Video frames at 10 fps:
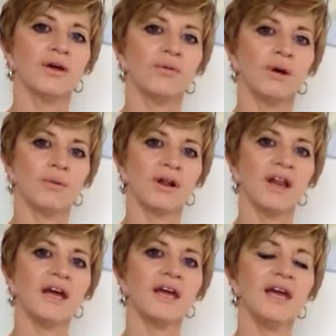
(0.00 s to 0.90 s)
We were
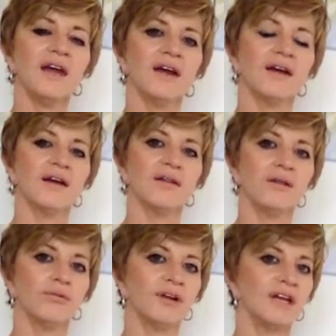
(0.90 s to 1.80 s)
lucky.
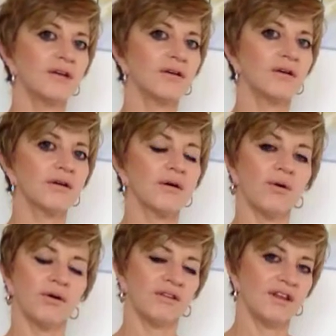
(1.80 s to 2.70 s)
The reader
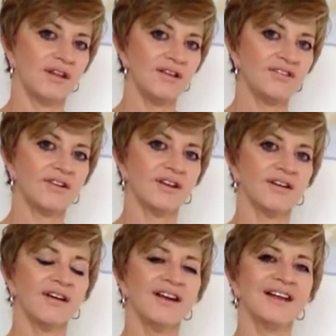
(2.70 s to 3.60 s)
or the
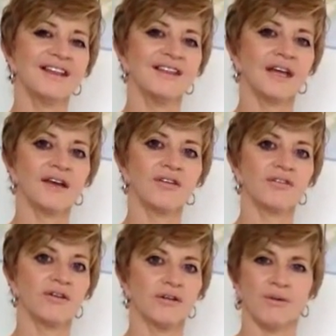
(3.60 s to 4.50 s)
listener
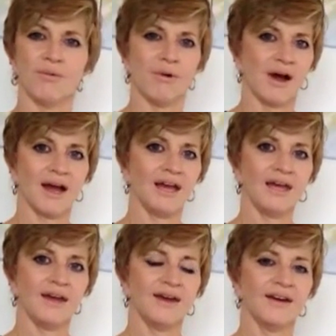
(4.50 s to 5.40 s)
thinks, why?
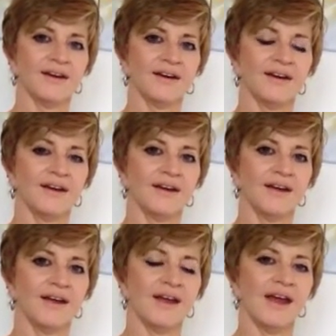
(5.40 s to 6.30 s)

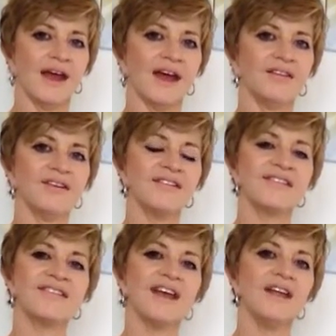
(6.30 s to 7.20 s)
And
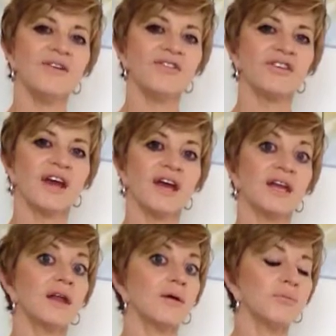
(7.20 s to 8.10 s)
instead of
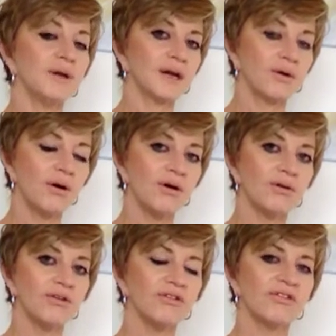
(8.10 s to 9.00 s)
saying
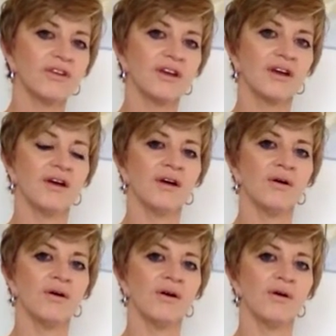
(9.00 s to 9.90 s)
because,
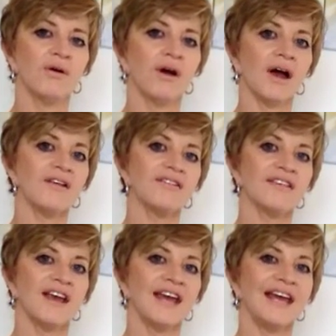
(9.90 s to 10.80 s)
I
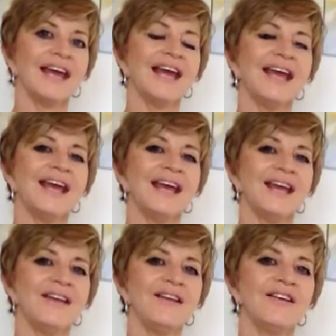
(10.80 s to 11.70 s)
say
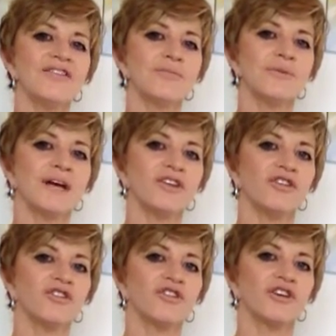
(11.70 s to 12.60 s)

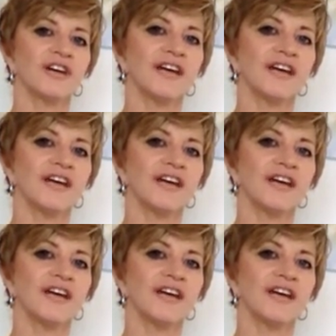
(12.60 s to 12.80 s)
inasmuch